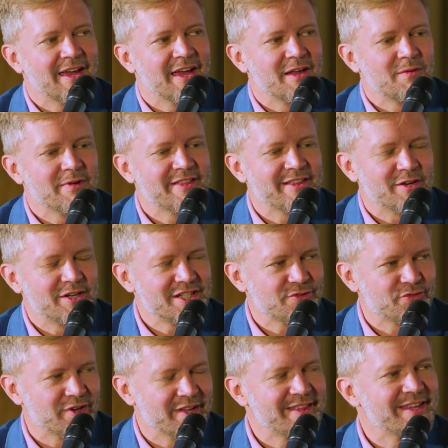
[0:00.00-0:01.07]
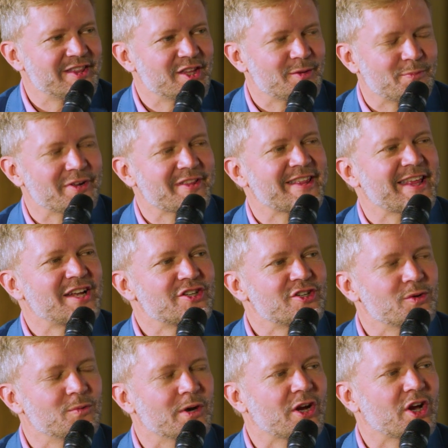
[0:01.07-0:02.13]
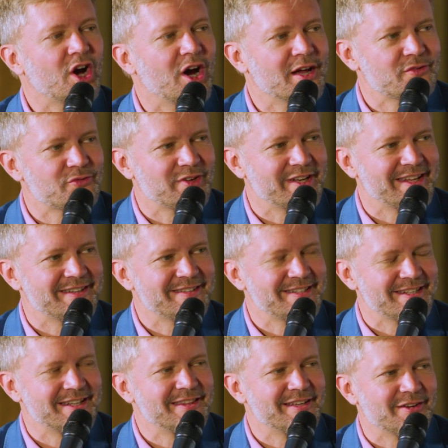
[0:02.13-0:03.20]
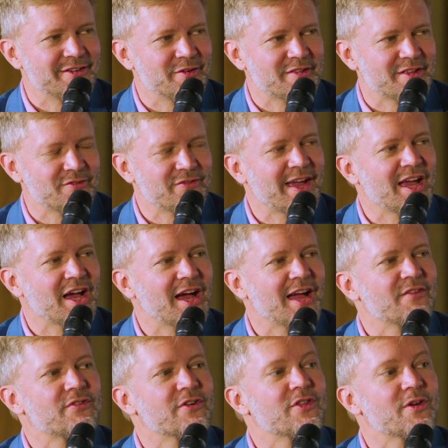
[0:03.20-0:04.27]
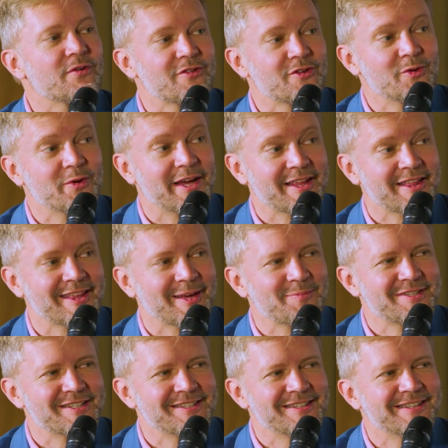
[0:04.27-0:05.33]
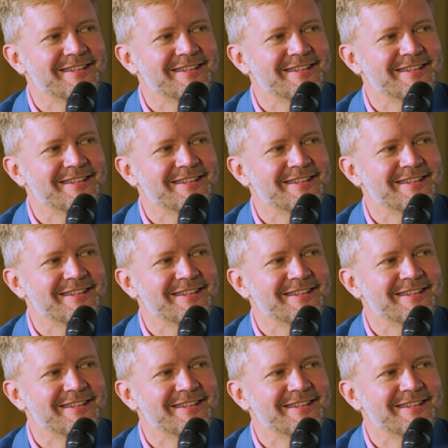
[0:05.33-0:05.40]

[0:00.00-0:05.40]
And was there a difference in the percent who were confident in their use of AI for those who accepted?